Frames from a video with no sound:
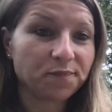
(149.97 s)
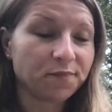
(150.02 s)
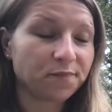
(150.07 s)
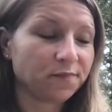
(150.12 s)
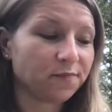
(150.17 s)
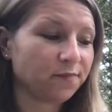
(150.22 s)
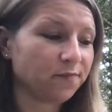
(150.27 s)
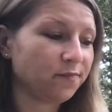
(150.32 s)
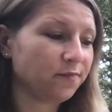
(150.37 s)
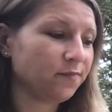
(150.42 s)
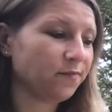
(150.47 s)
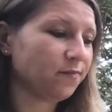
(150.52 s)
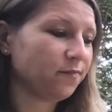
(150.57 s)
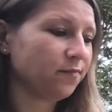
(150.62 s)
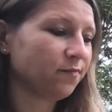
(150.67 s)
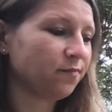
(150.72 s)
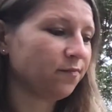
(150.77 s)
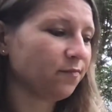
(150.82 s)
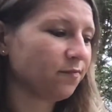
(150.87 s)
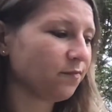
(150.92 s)

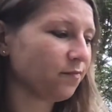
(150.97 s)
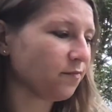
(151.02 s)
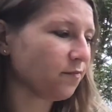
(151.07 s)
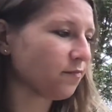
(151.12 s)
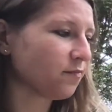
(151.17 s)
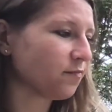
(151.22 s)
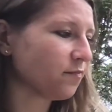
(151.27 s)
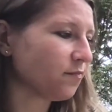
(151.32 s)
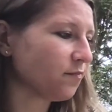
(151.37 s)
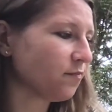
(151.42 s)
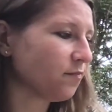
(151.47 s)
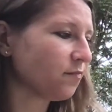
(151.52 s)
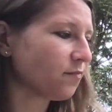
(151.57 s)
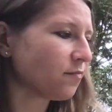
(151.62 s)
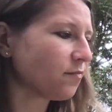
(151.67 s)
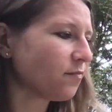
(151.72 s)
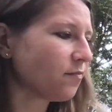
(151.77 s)
(no one is talking)